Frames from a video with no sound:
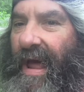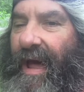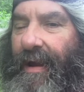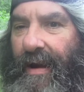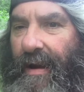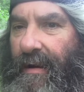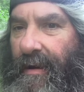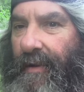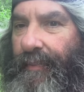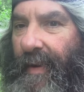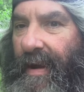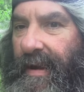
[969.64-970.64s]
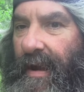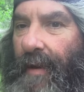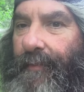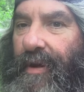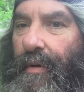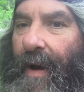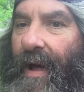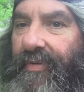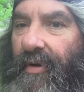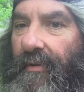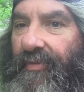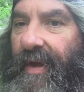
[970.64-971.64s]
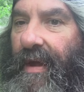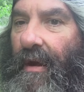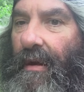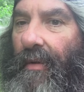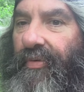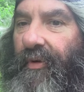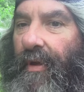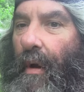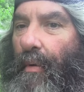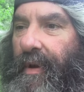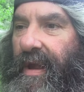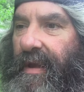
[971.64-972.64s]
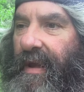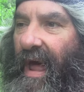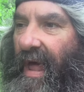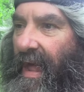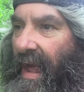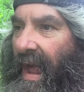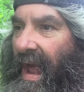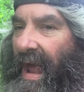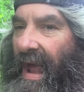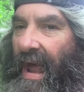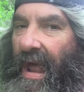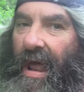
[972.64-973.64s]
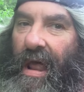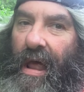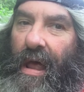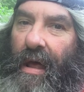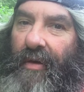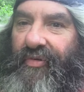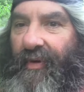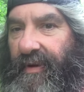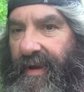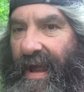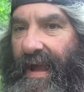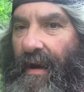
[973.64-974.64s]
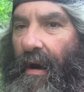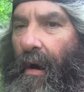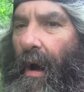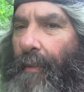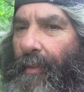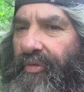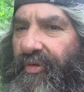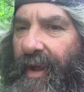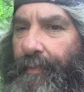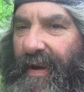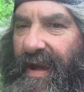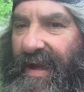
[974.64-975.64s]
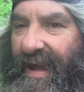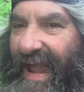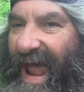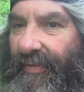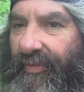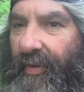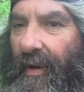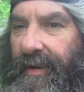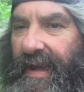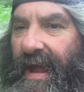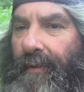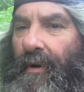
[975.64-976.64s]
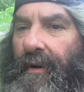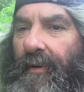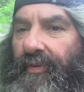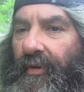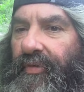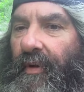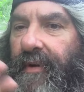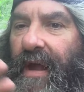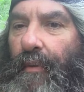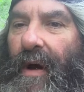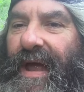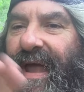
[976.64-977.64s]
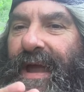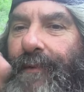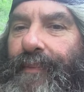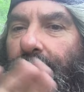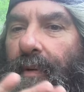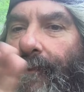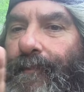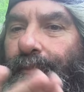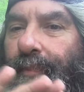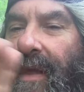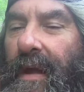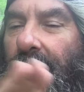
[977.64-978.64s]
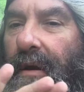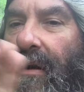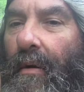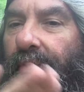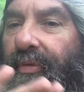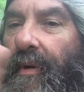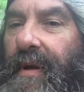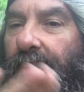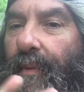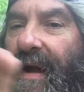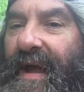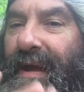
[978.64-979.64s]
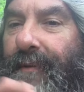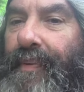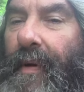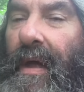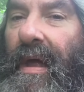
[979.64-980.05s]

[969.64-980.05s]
out there, and if any of you out there is getting close to going into Sunday, or almost stepping into that Sunday, well, here's a Sunday wave. Yeah, good old Sunday wave.